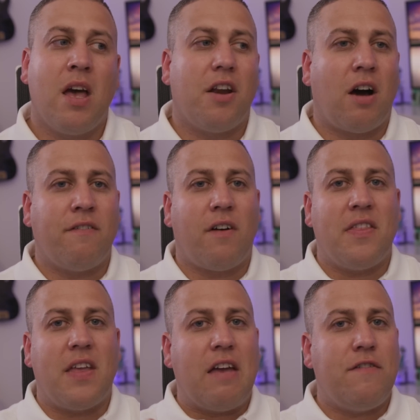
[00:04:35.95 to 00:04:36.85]
And I
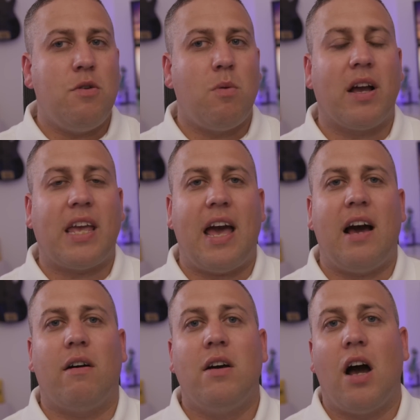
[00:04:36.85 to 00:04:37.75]
find that if you work it
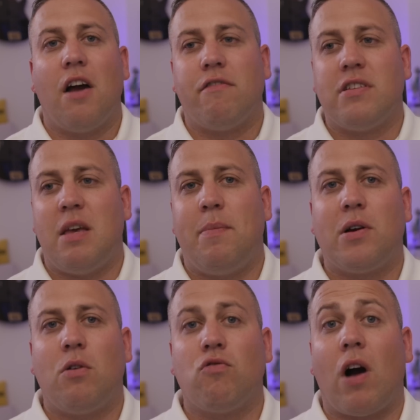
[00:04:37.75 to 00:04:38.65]
out over a
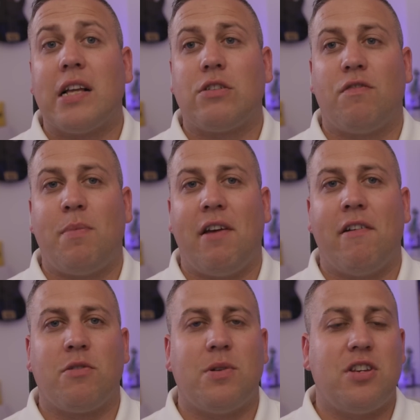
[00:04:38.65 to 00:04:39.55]
typical write-off
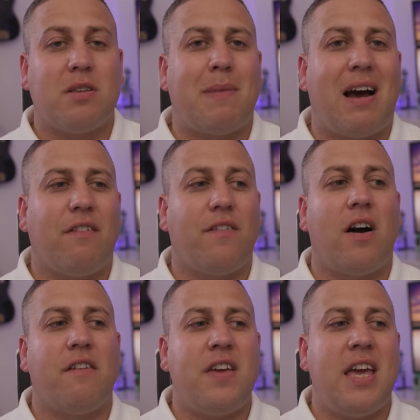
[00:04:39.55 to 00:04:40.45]
period, which is about
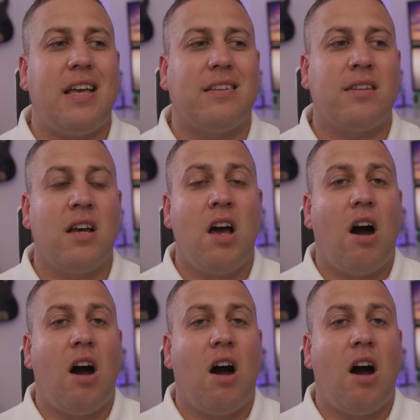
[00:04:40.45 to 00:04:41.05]
five years,